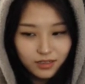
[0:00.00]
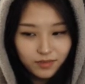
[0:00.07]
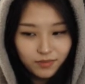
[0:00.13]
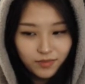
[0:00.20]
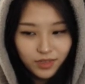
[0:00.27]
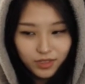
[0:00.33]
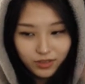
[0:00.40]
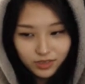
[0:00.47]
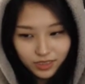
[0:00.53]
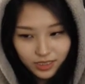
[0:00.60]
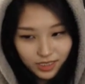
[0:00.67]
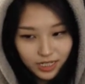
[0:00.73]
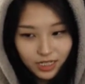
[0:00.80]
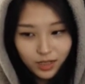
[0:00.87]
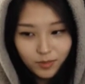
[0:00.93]
There's like
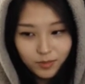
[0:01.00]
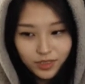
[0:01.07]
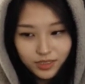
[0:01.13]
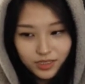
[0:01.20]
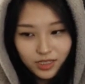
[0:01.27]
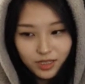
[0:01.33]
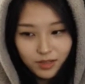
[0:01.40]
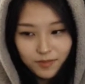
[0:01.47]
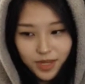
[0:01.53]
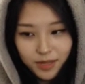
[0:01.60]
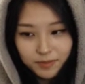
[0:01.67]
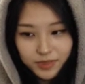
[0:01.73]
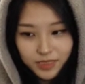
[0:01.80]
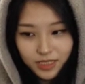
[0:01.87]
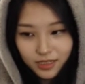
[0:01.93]
elements, and the
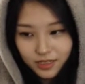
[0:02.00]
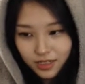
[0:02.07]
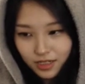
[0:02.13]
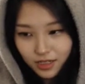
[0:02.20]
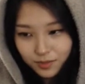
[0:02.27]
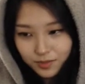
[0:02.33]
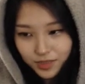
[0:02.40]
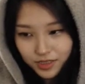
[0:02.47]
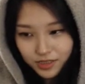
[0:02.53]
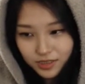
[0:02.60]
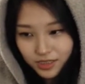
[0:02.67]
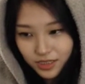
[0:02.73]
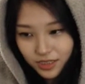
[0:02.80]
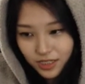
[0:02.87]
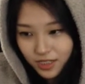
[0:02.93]
maps had elements,
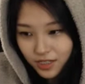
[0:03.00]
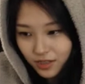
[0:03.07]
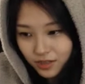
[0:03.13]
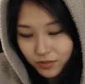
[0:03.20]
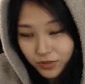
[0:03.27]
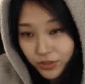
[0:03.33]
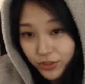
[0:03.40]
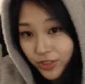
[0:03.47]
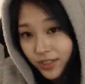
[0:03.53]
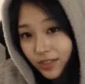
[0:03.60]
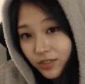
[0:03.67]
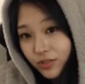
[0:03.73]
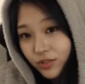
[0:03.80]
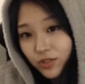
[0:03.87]
and Kiana would change.